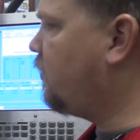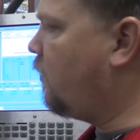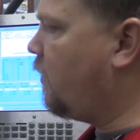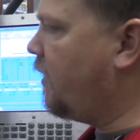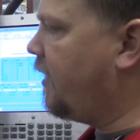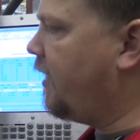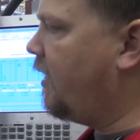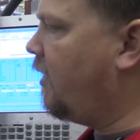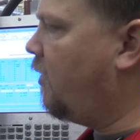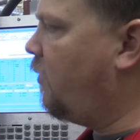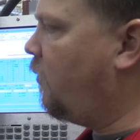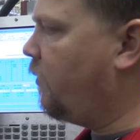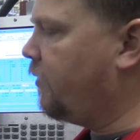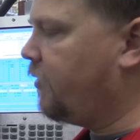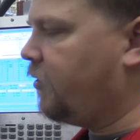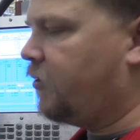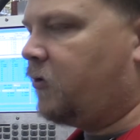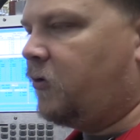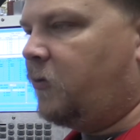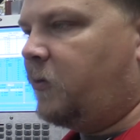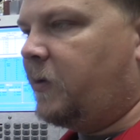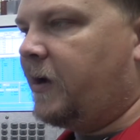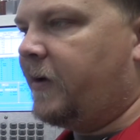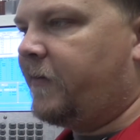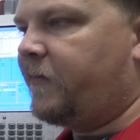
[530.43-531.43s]
way out when you're
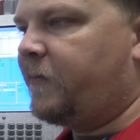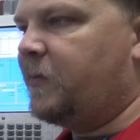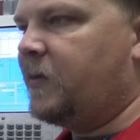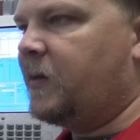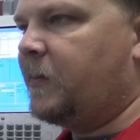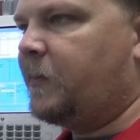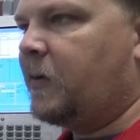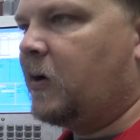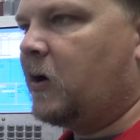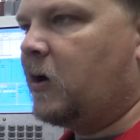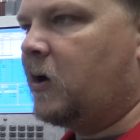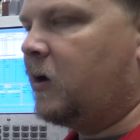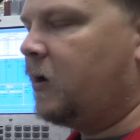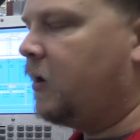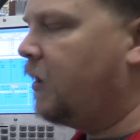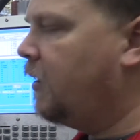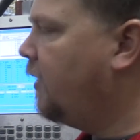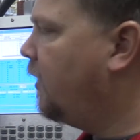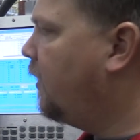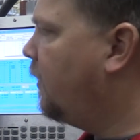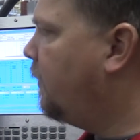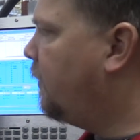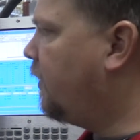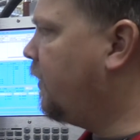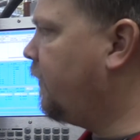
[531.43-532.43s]
away from the part.
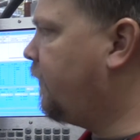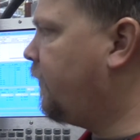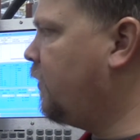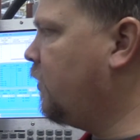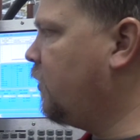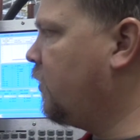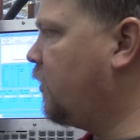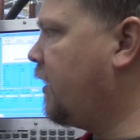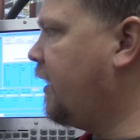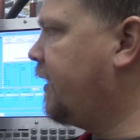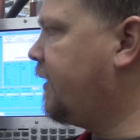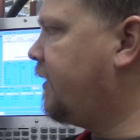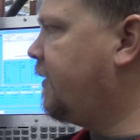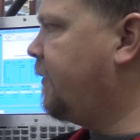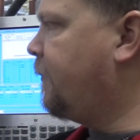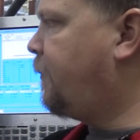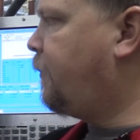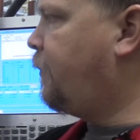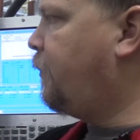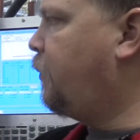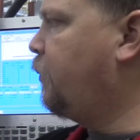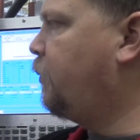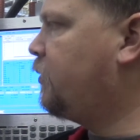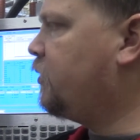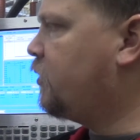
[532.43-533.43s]
But if you've got the
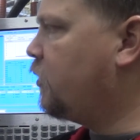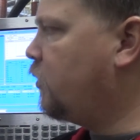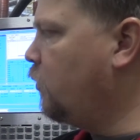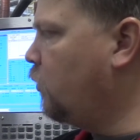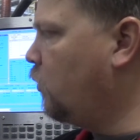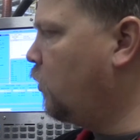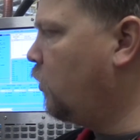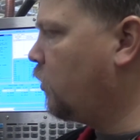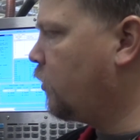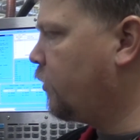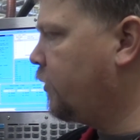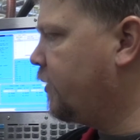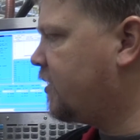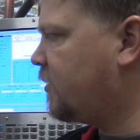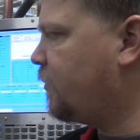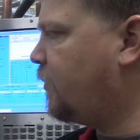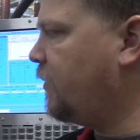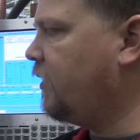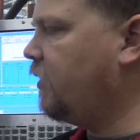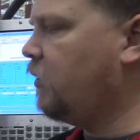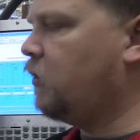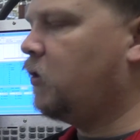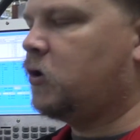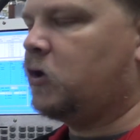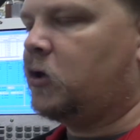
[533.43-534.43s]
tool or the
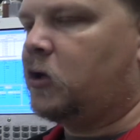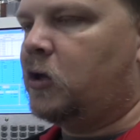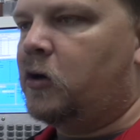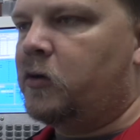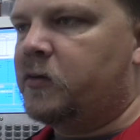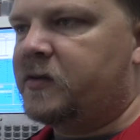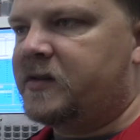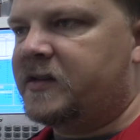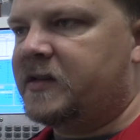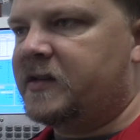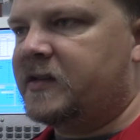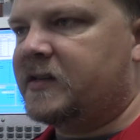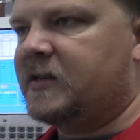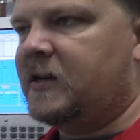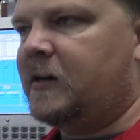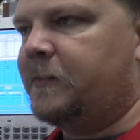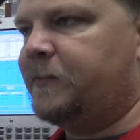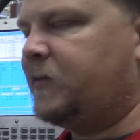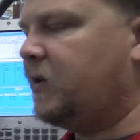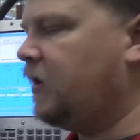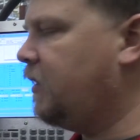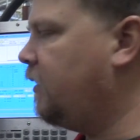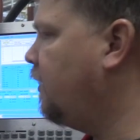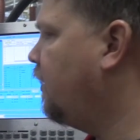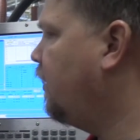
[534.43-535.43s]
spindle close to
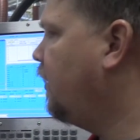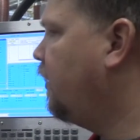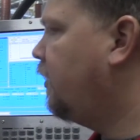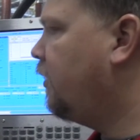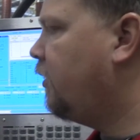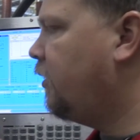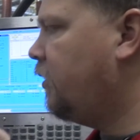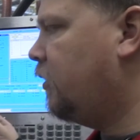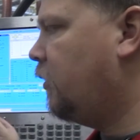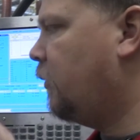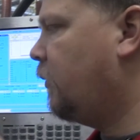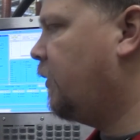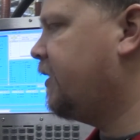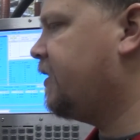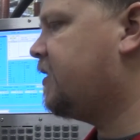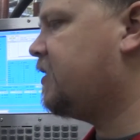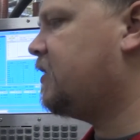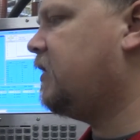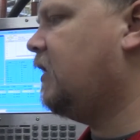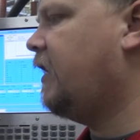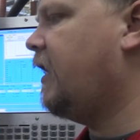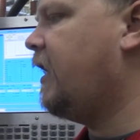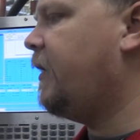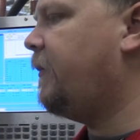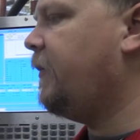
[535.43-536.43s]
something, you don't want to
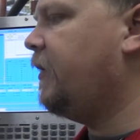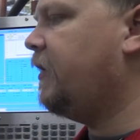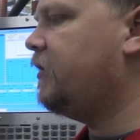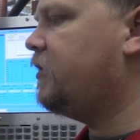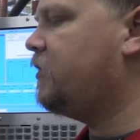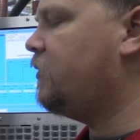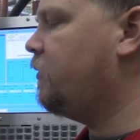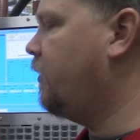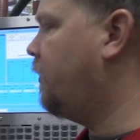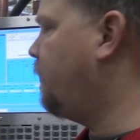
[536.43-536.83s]
slam into